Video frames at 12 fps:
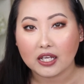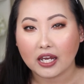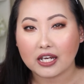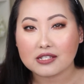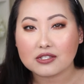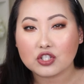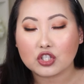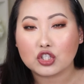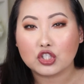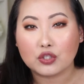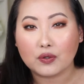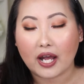It doesn't just
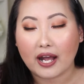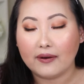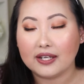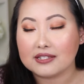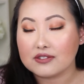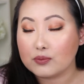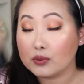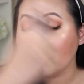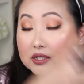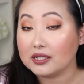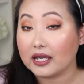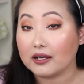shoot out. It's
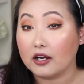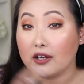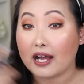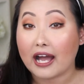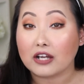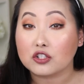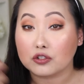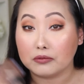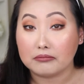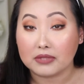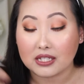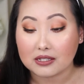really like an actual
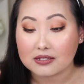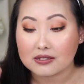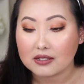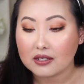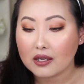mist.